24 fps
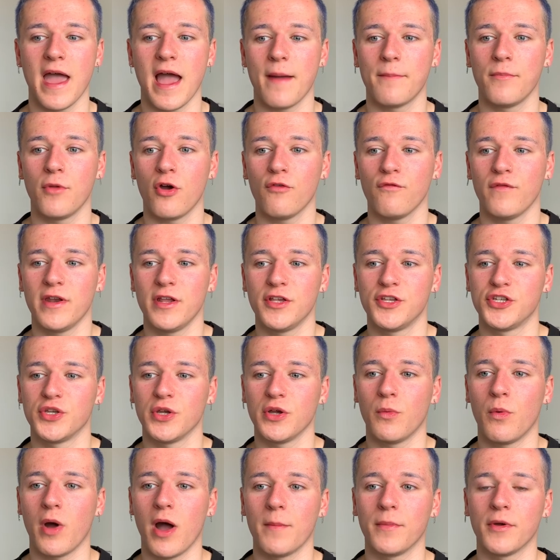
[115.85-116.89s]
I'm not really
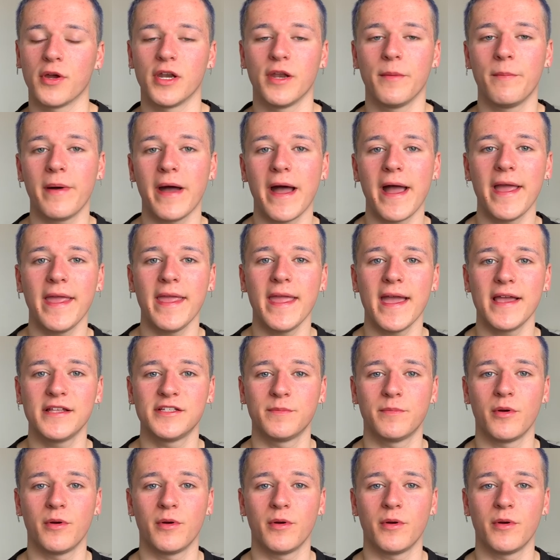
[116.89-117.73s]
sure what I'm gonna buy yet,